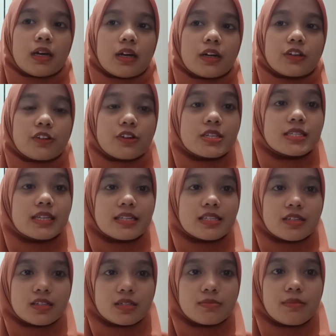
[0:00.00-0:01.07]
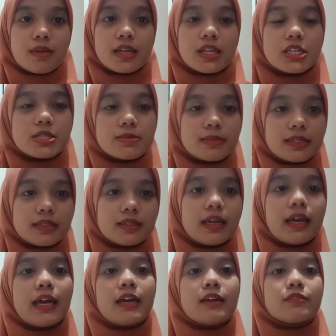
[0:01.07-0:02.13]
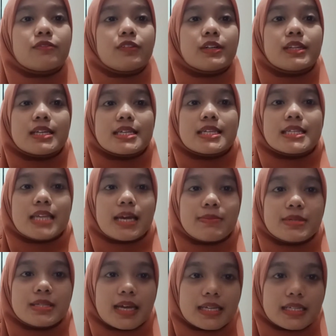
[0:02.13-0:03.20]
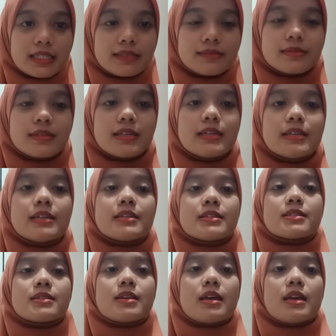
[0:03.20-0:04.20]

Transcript: cross-cultural management, and for the sub-subject is